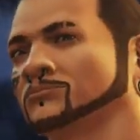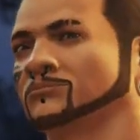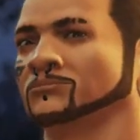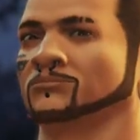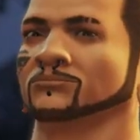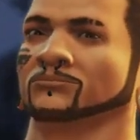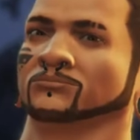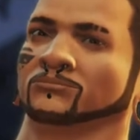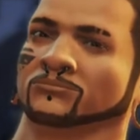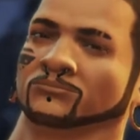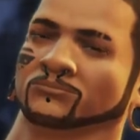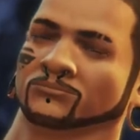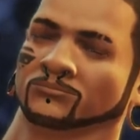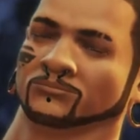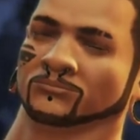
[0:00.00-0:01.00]

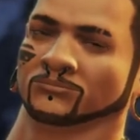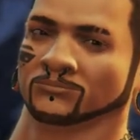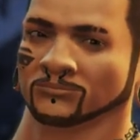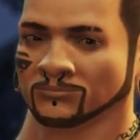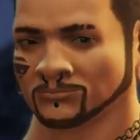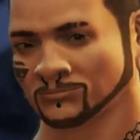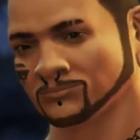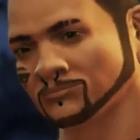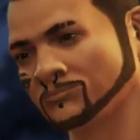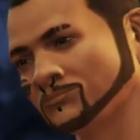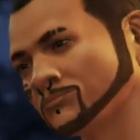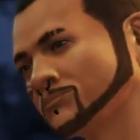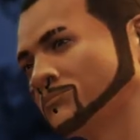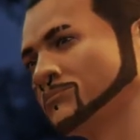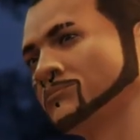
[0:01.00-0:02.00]

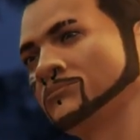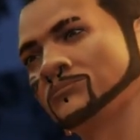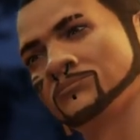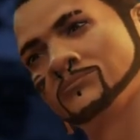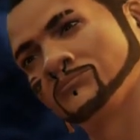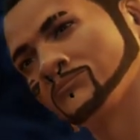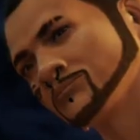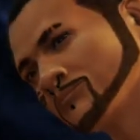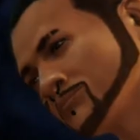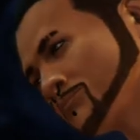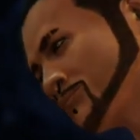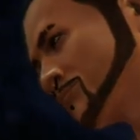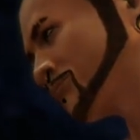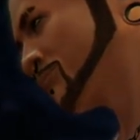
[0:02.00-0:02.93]
The person shown says nothing.